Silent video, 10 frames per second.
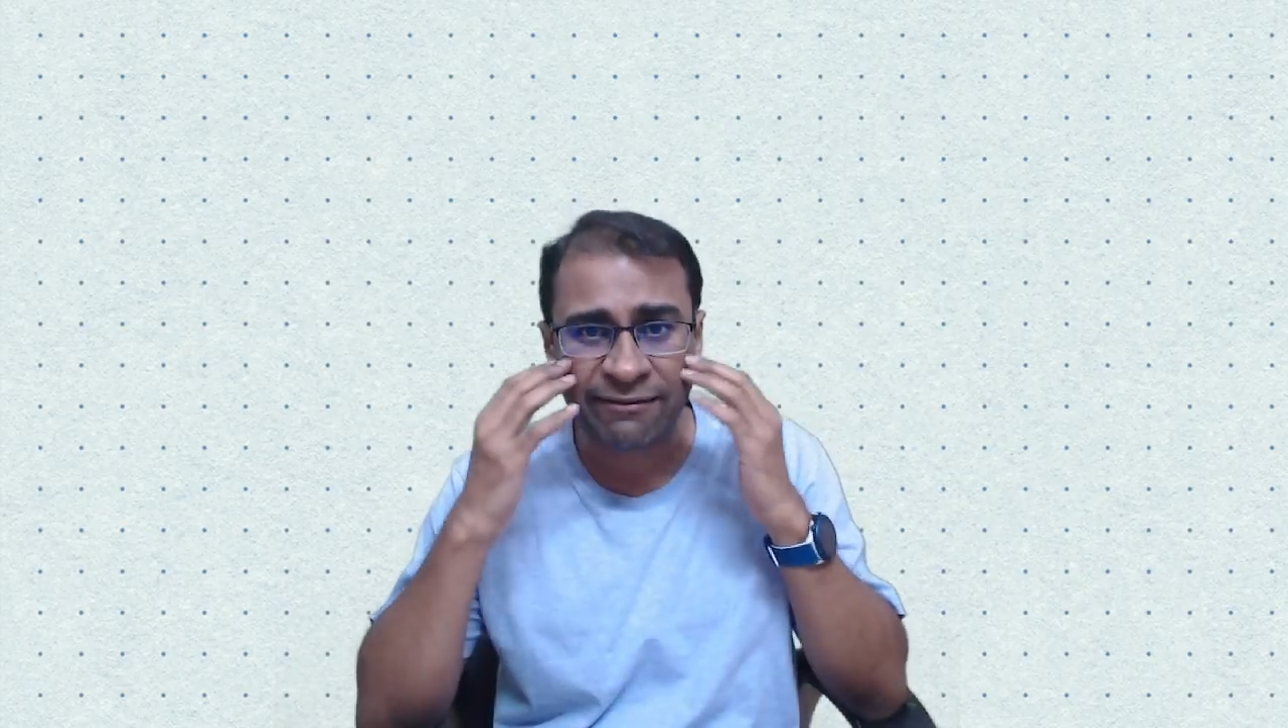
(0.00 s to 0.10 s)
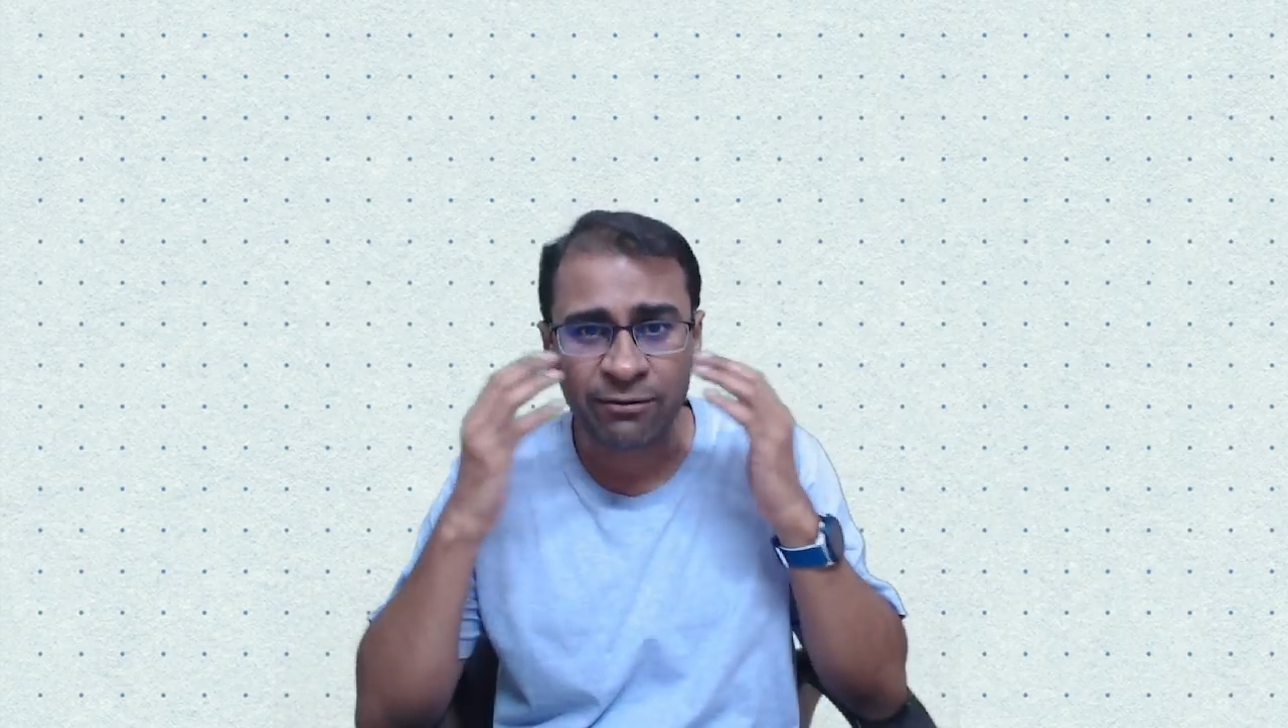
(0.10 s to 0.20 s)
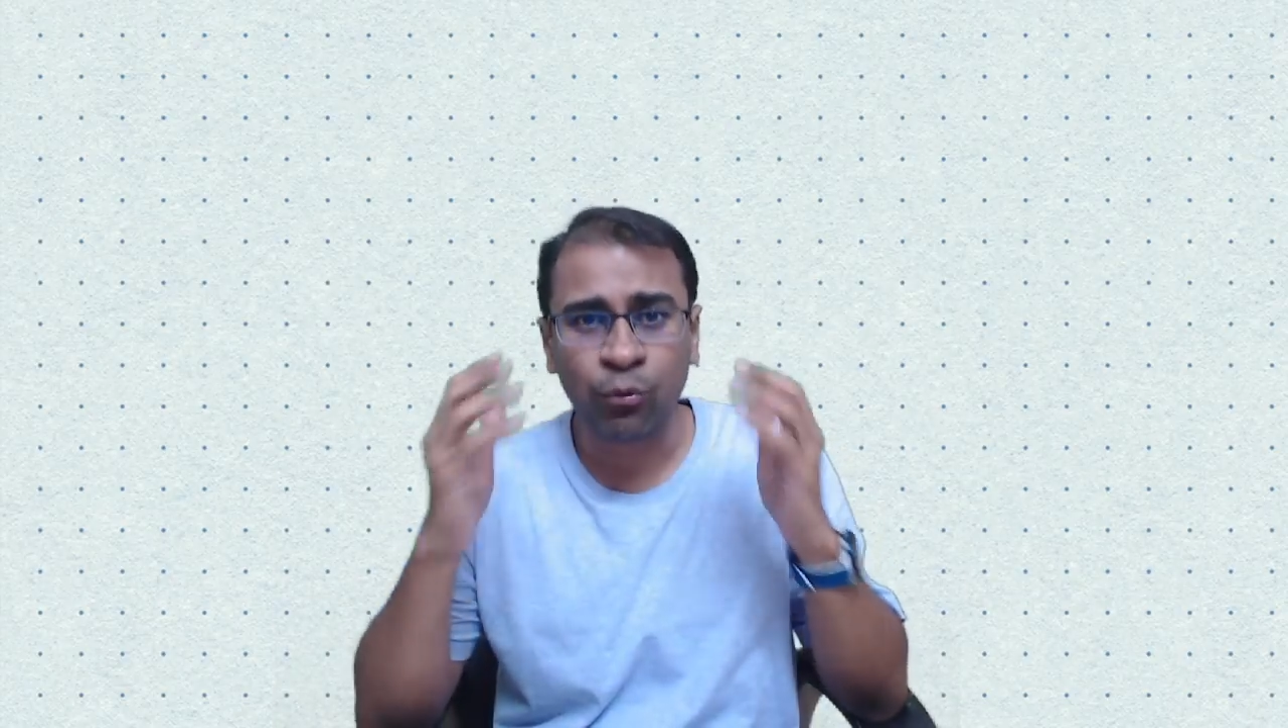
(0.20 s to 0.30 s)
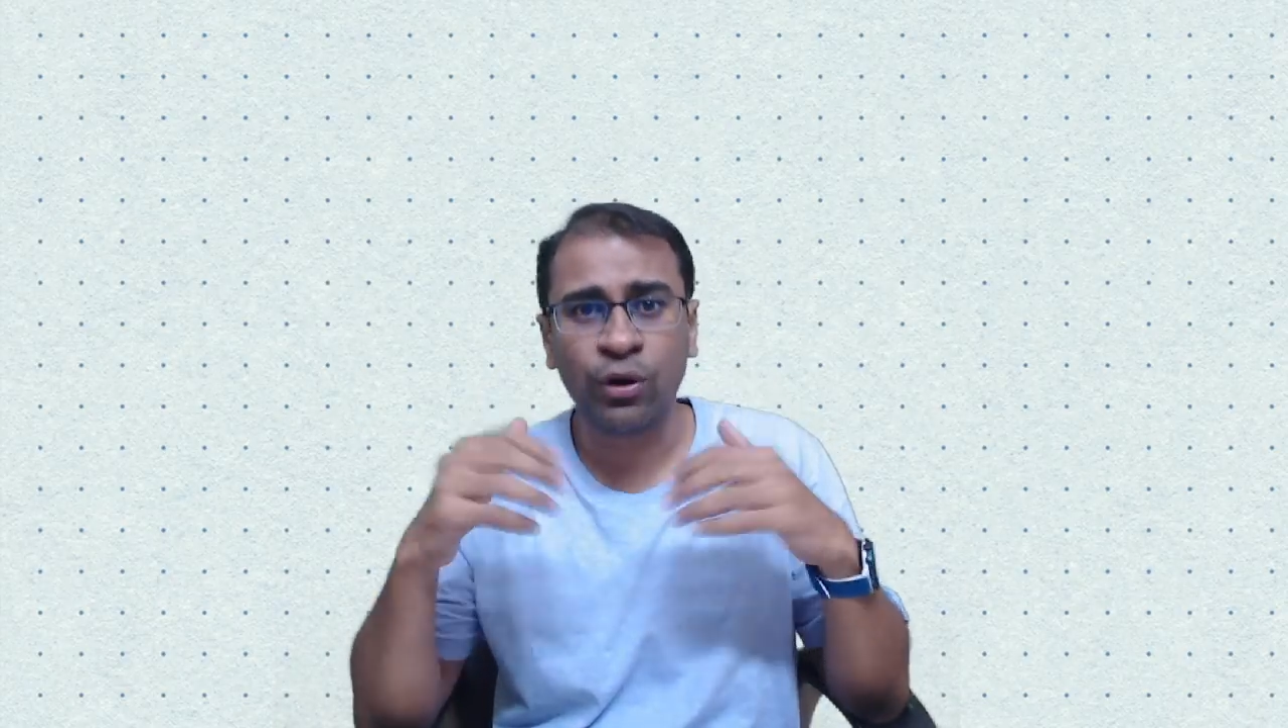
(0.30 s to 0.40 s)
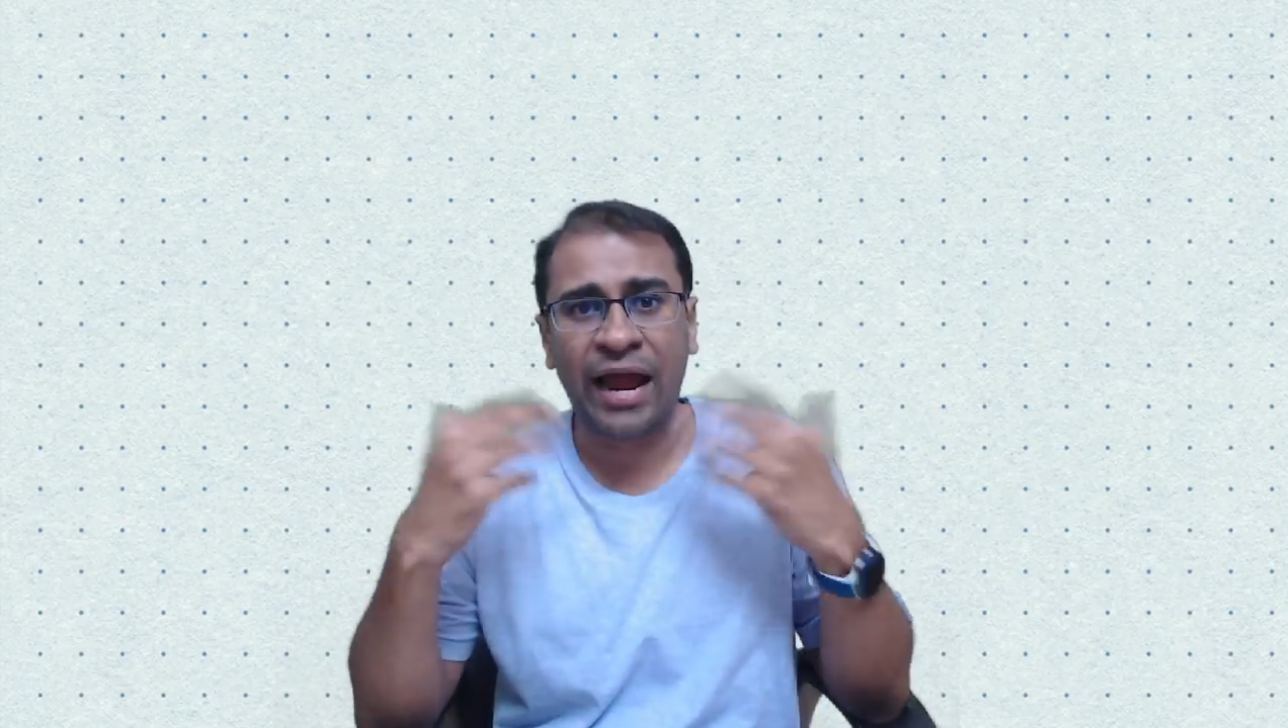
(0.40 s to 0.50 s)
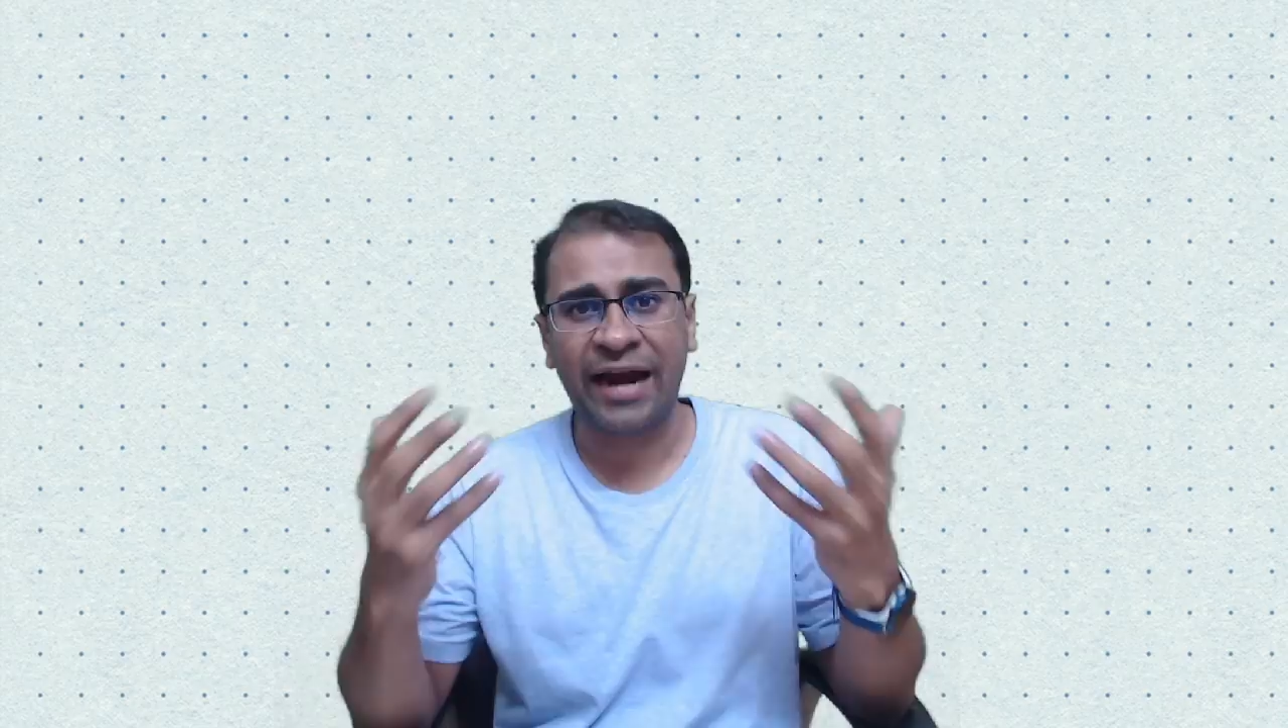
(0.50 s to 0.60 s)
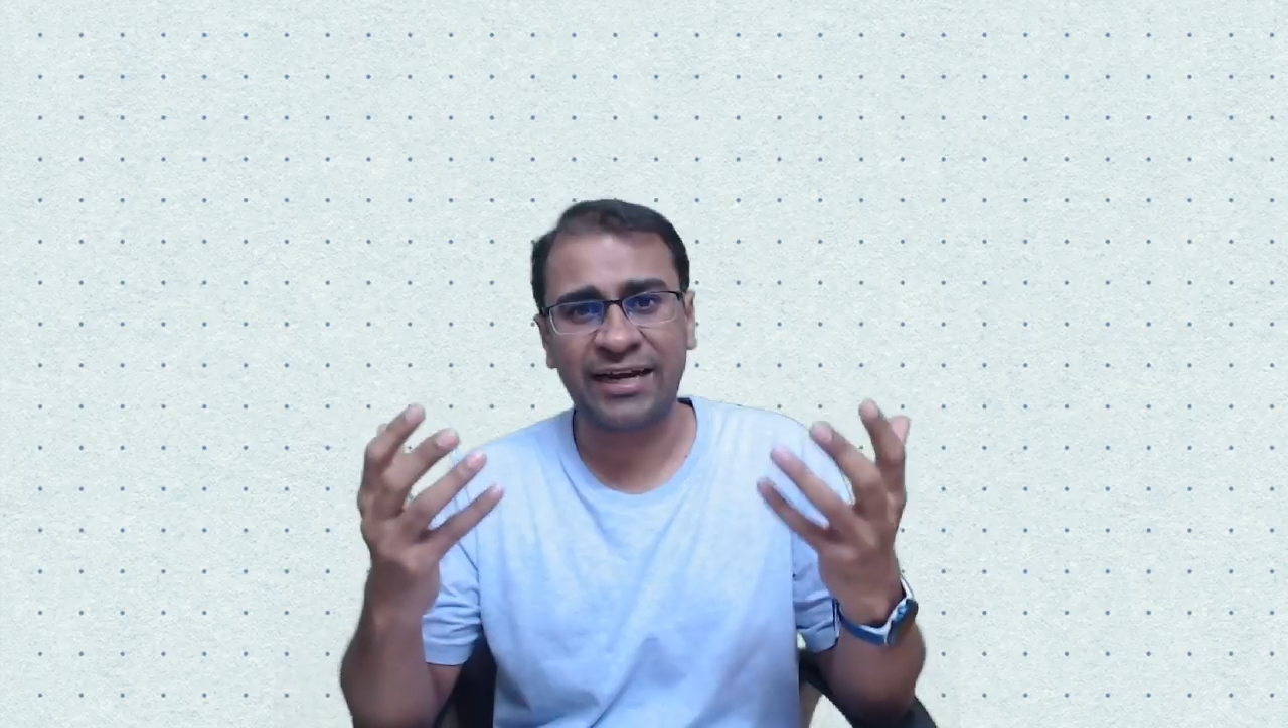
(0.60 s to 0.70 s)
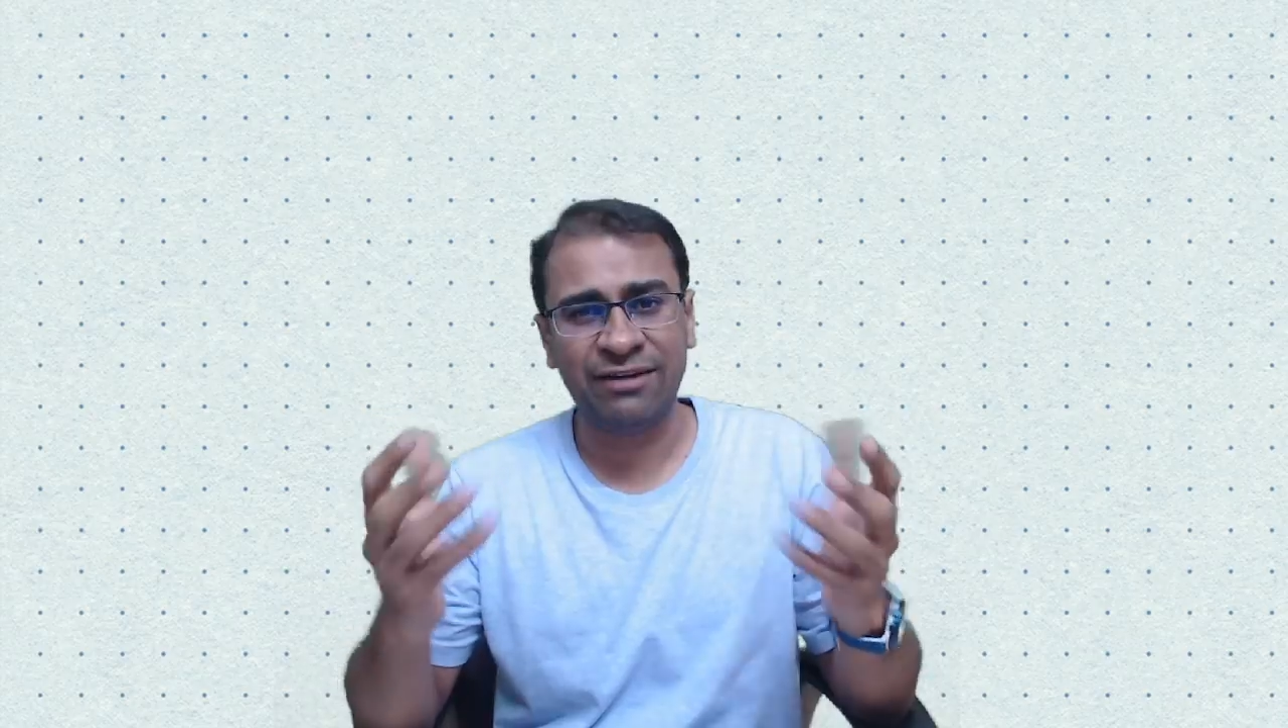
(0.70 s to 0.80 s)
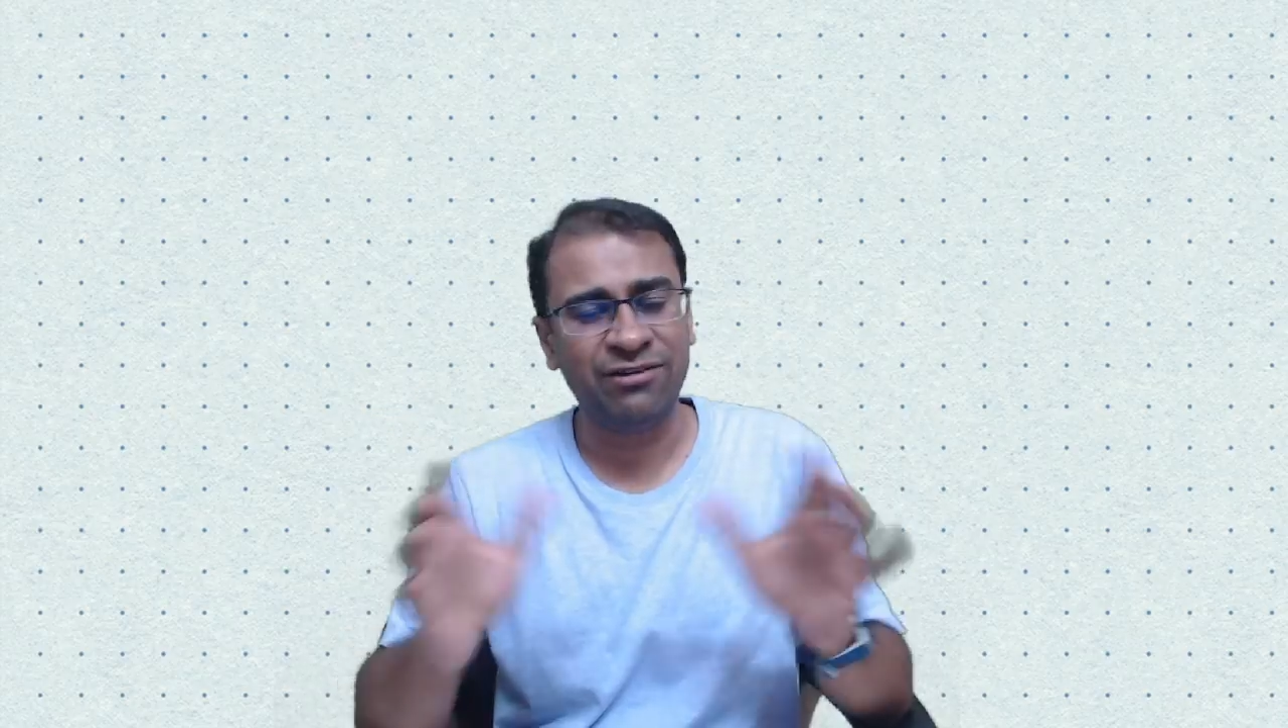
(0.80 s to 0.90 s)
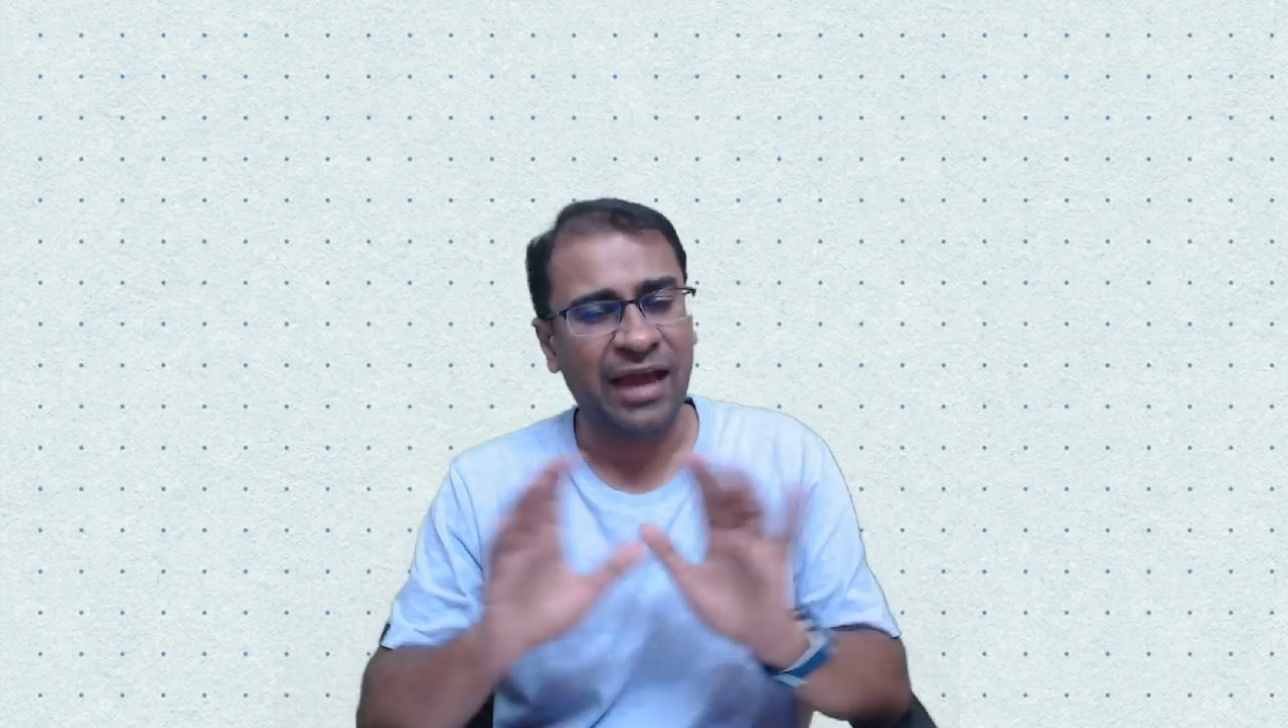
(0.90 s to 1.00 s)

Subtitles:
more active.